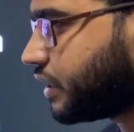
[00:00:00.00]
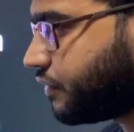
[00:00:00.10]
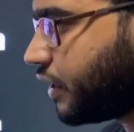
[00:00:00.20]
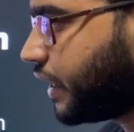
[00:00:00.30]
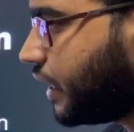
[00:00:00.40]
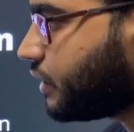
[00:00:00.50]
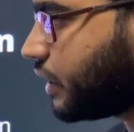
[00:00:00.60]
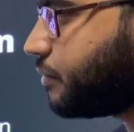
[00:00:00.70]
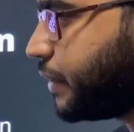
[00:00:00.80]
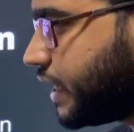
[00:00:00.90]
give a hint,
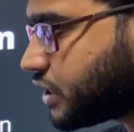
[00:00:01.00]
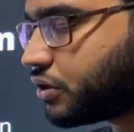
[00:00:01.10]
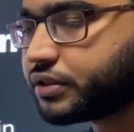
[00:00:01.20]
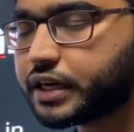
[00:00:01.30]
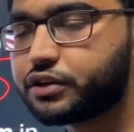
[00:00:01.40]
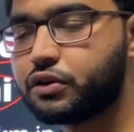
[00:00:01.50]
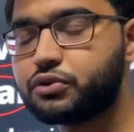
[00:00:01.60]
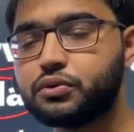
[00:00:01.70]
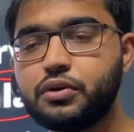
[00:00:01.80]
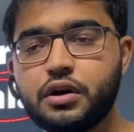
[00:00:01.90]
and based on that you have
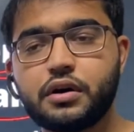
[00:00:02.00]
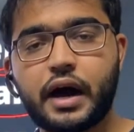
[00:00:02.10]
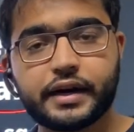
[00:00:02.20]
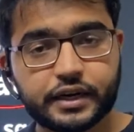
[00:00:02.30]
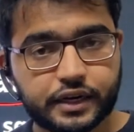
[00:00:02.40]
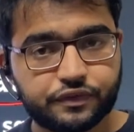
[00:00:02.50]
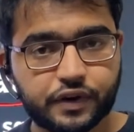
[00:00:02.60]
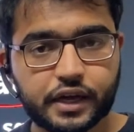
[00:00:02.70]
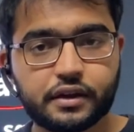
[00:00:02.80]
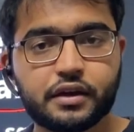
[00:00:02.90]
to
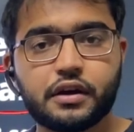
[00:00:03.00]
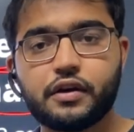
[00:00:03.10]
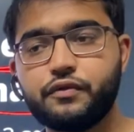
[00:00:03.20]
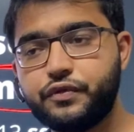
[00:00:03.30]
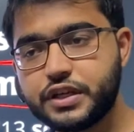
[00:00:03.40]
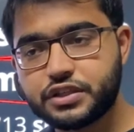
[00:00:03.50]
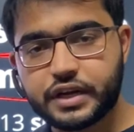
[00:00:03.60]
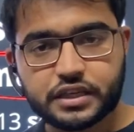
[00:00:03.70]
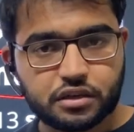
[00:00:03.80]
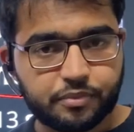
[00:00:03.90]
identify which
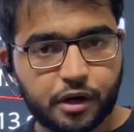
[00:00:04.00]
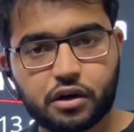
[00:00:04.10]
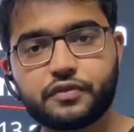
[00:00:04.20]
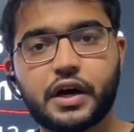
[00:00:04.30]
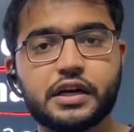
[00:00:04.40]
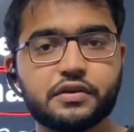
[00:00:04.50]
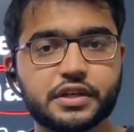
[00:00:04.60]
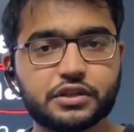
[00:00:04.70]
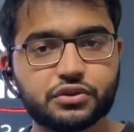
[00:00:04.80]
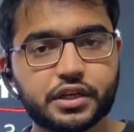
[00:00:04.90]
national park or wildlife
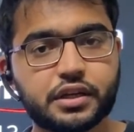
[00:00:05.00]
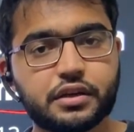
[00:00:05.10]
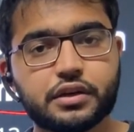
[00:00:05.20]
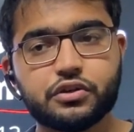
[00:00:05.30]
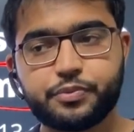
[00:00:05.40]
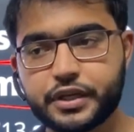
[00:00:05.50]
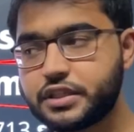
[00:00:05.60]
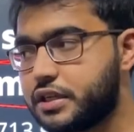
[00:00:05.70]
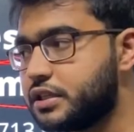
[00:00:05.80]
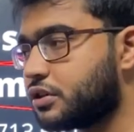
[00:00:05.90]
sanctuary
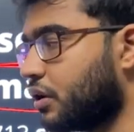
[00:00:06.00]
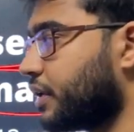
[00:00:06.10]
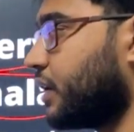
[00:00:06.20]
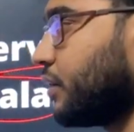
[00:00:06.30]
UPSC is talking